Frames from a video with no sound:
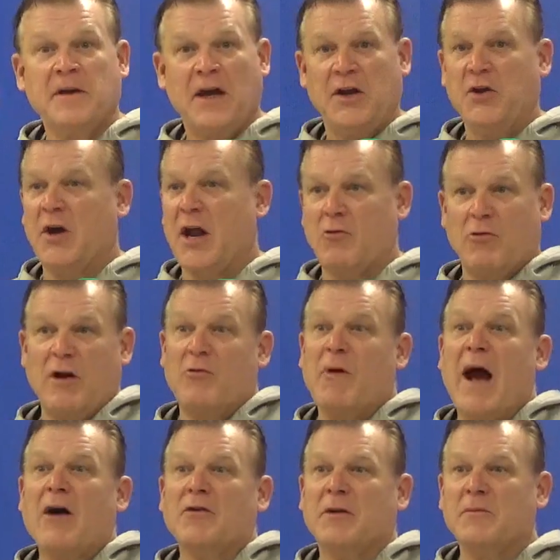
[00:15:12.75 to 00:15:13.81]
And you got to run
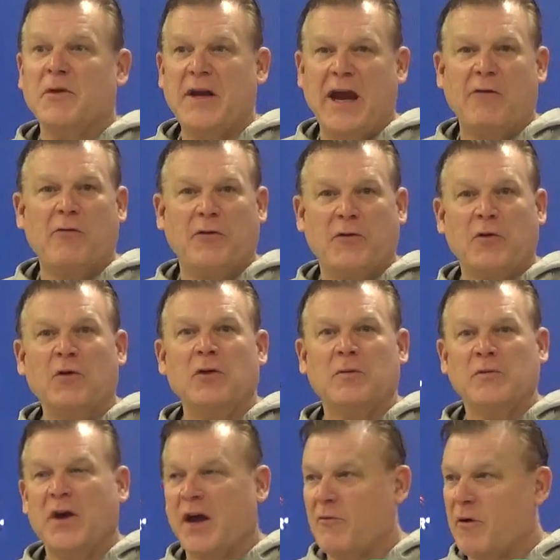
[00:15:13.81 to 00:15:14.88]
around them. You can't run through
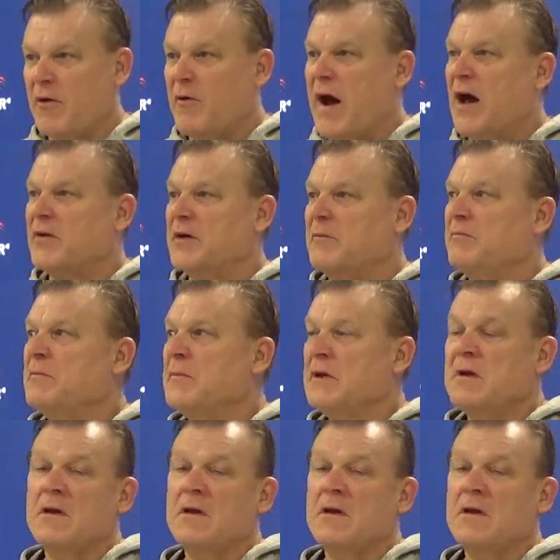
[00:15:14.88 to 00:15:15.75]
them. You got to run around them.